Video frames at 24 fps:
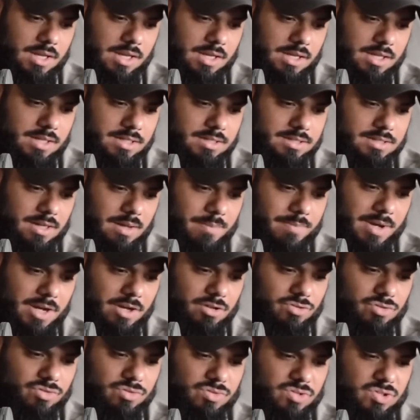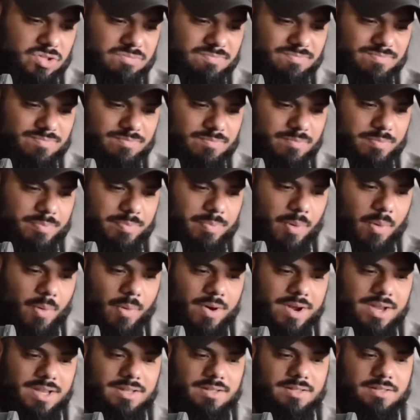is about
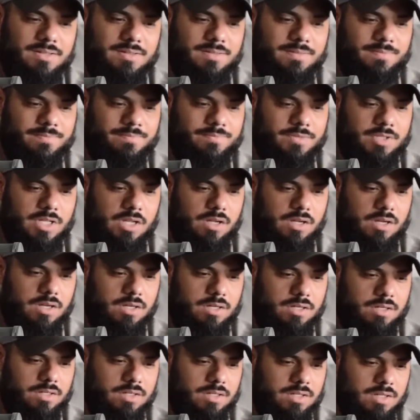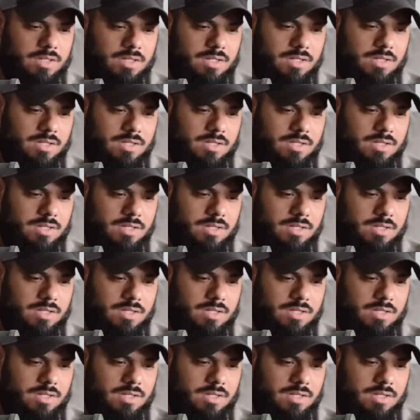point, uh,